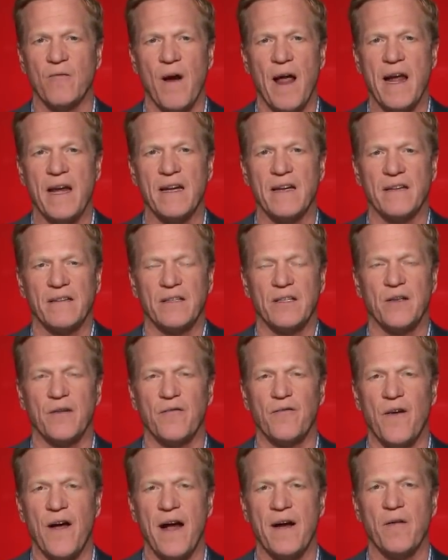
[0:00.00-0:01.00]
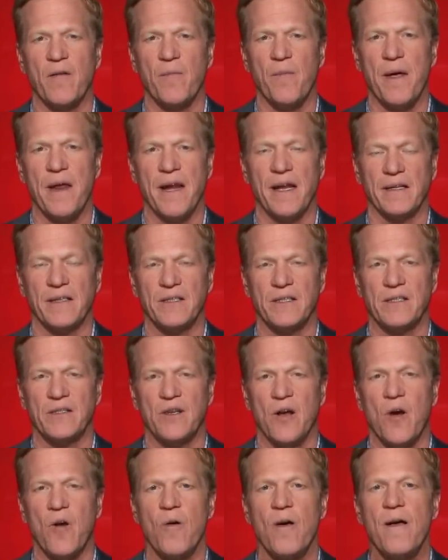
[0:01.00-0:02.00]
right to the final minutes.
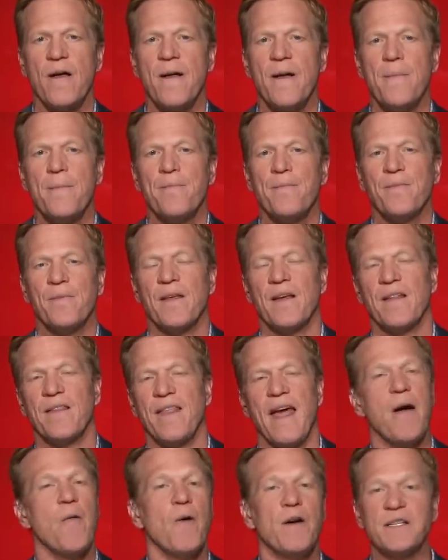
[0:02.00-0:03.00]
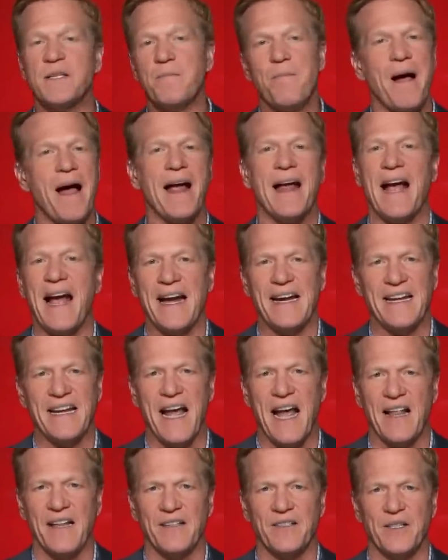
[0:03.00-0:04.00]
So that wasn't my
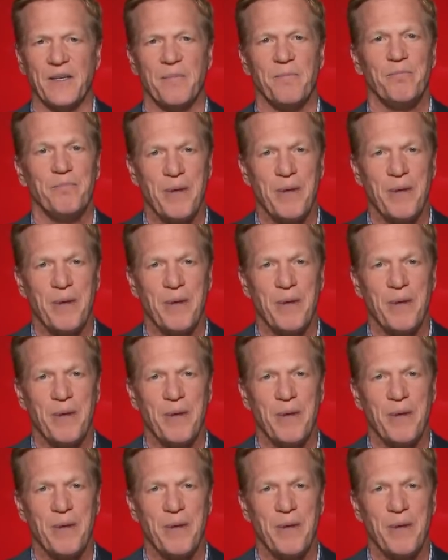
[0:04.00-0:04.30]
ideology.